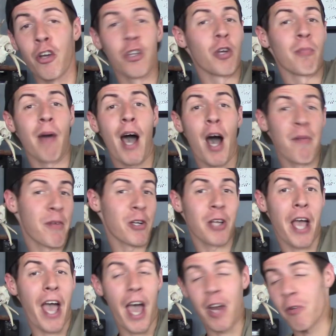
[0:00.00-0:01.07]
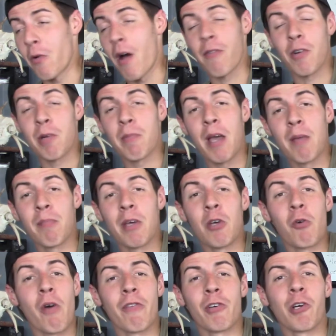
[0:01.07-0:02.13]
your mom, your dad, whoever it may be,
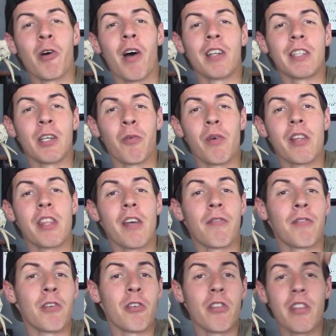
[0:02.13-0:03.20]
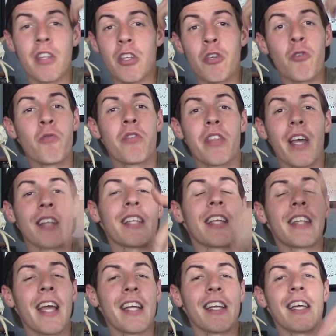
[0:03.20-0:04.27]
whoever you go hunting with. If you think
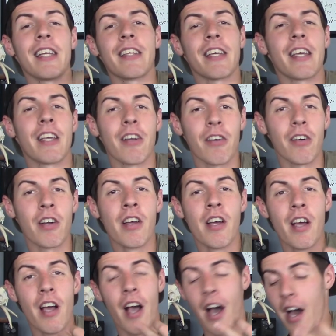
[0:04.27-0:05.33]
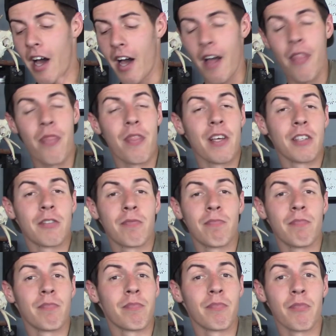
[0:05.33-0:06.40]
that they need to hear this
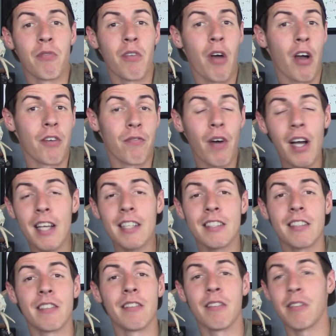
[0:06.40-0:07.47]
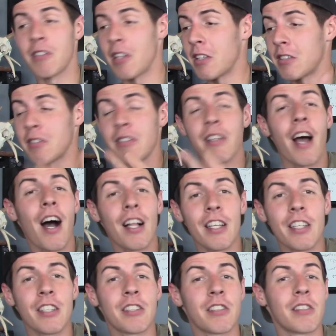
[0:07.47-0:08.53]
advice, this
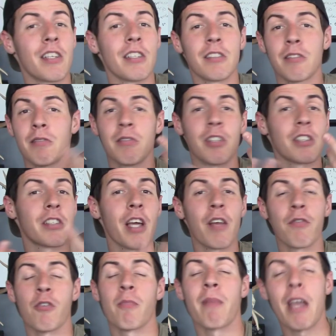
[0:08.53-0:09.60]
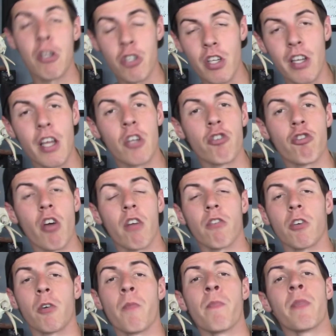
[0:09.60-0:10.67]
knowledge, this just information in
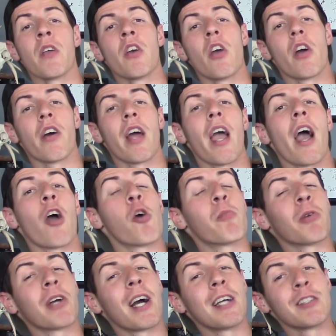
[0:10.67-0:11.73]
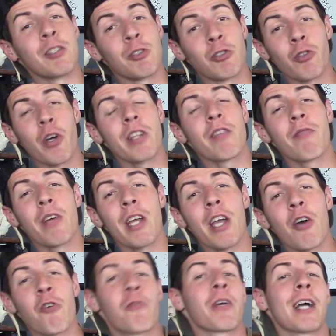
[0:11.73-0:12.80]
general. All right, I hope you guys enjoyed the
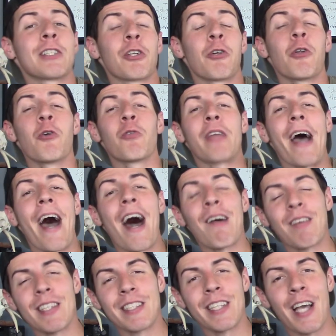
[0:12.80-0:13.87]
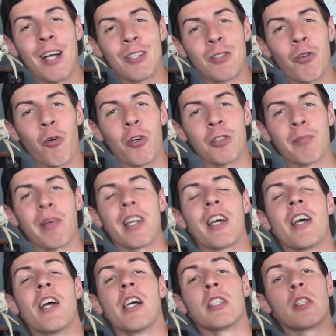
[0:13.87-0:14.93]
video. If you guys are new to Obviously Outdoorsmen,
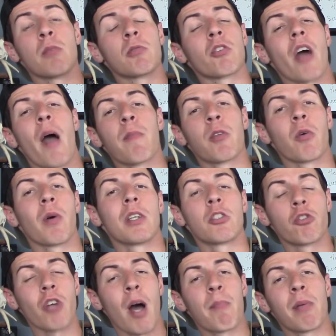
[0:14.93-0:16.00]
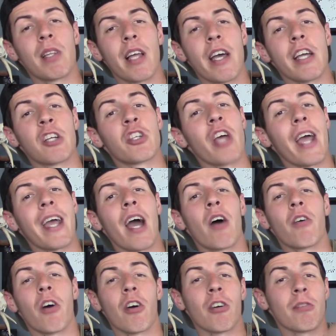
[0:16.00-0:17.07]
subscribe to us, drop a like, check
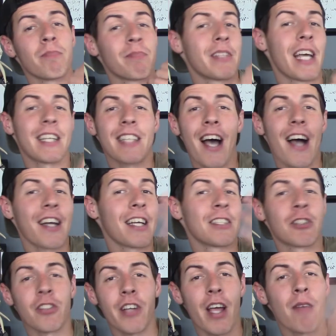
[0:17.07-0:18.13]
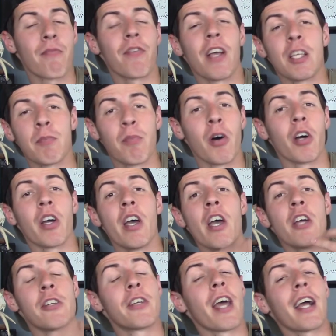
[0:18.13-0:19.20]
out our TikTok, Instagram, Facebook,
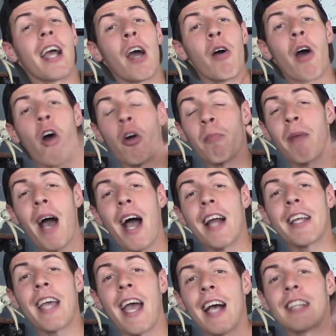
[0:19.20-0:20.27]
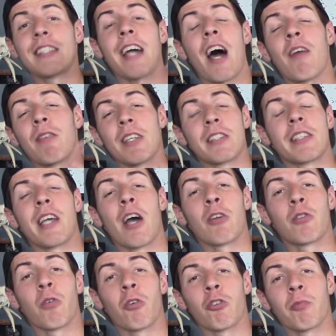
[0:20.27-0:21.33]
check out our podcast, Obviously
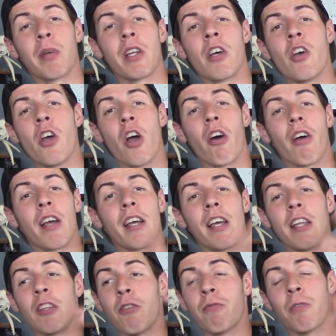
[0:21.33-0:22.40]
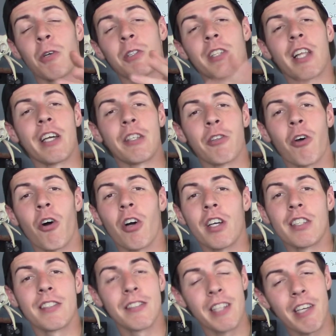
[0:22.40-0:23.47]
Outdoorsmen. All right, in the First Light
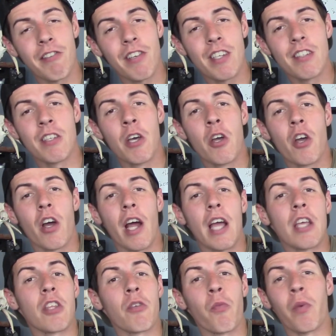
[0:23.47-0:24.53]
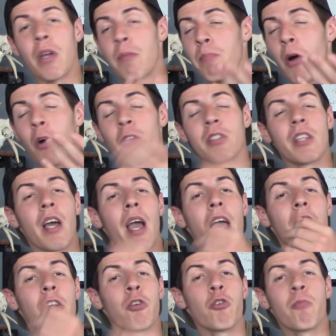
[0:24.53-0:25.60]
Talk series. All right, we post
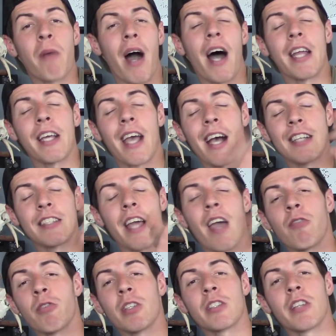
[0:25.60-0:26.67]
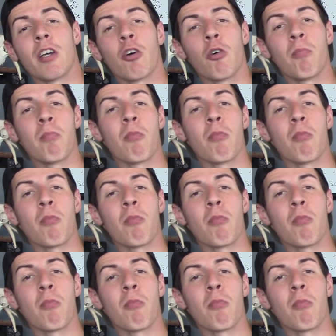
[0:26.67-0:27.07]
a new podcast every single